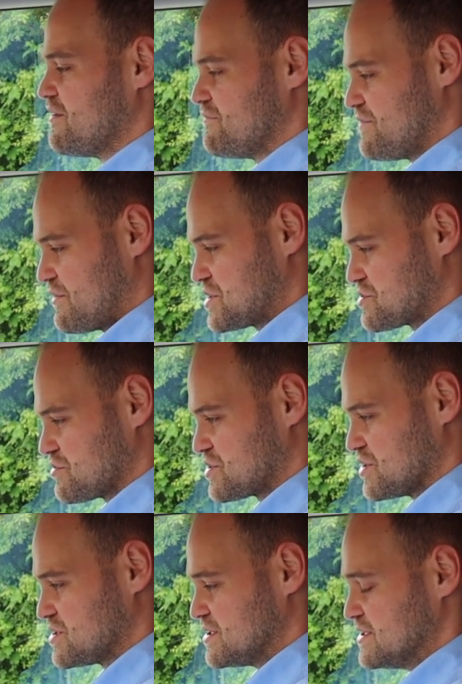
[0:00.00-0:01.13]
very
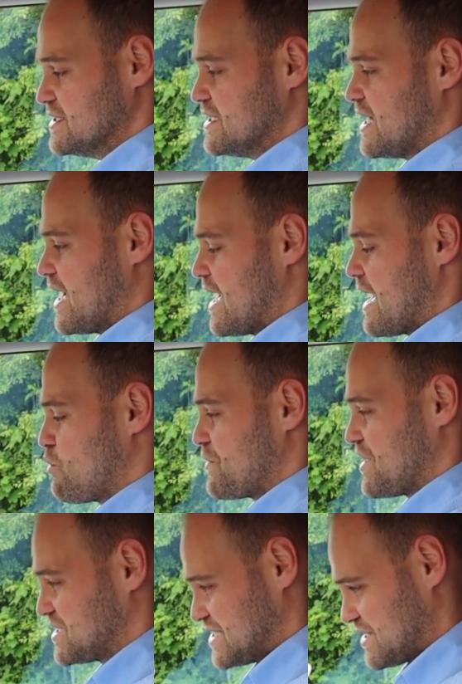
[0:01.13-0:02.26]
structured, with
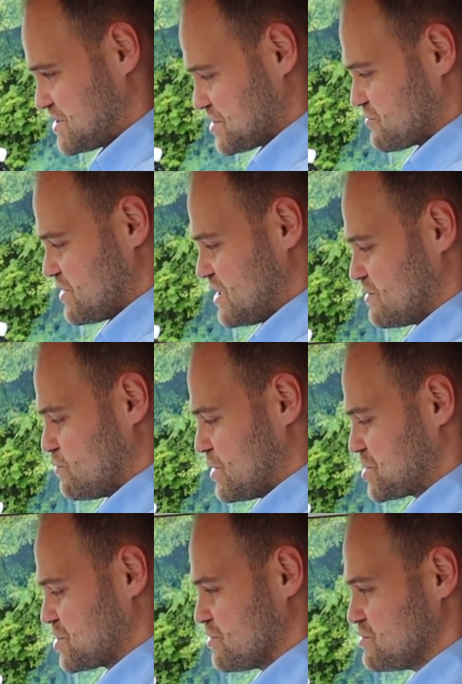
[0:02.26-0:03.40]
a center screen which
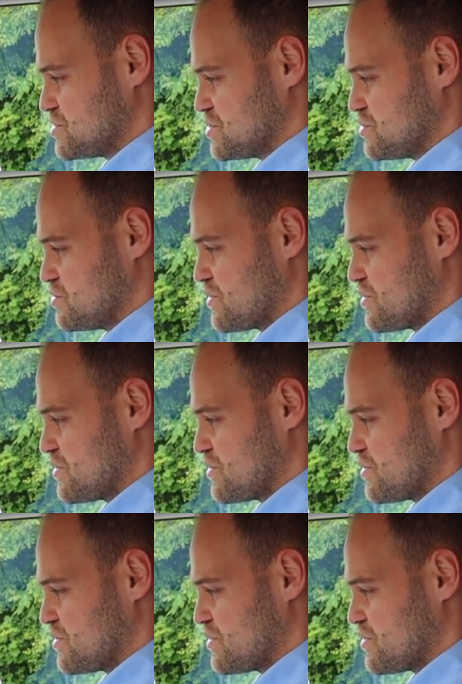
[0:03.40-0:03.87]
shows you